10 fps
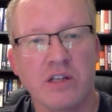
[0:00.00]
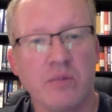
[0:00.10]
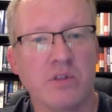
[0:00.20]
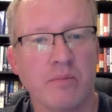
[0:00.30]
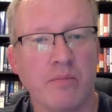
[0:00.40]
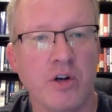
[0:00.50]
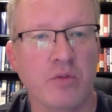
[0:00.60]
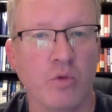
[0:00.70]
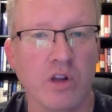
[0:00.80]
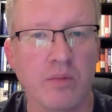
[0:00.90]
He was a Mer-
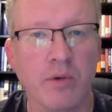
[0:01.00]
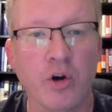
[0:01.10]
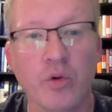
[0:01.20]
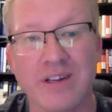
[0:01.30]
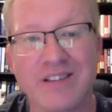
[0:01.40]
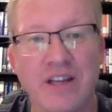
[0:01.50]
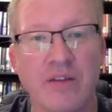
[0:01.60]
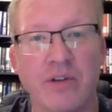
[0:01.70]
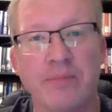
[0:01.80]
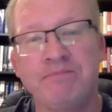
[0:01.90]
one of the Mercury
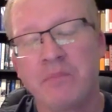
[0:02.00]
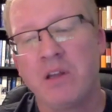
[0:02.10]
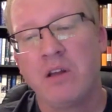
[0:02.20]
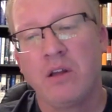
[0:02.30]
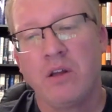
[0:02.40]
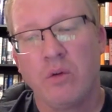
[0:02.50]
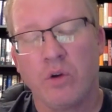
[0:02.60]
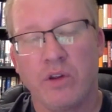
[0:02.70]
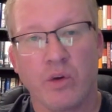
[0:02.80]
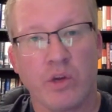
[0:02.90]
Seven,
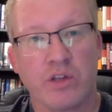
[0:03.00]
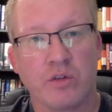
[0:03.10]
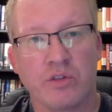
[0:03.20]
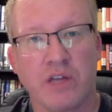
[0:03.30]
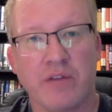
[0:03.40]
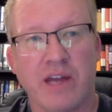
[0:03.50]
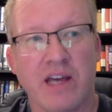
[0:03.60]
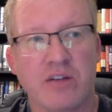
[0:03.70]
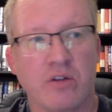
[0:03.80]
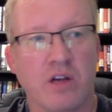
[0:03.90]
one of the original seven
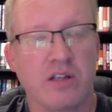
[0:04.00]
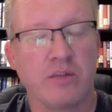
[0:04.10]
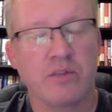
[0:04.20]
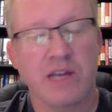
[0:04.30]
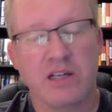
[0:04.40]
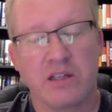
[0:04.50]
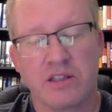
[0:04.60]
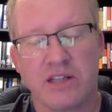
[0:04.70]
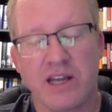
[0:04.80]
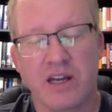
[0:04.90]
astronauts. He was actually the
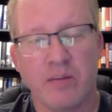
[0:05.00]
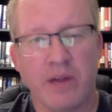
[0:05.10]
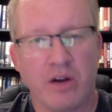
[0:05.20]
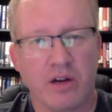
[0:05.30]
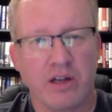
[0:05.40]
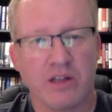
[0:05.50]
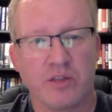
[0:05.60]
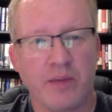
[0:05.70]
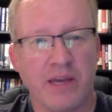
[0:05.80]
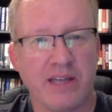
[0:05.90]
second American in
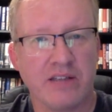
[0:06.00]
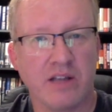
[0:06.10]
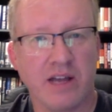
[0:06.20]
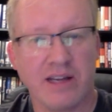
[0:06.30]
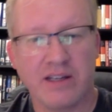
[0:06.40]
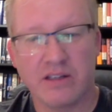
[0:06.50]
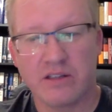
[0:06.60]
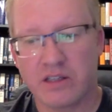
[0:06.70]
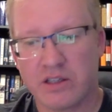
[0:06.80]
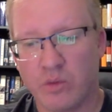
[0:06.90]
space in
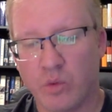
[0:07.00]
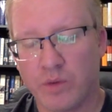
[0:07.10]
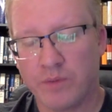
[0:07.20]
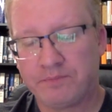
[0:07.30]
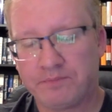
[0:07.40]
1961.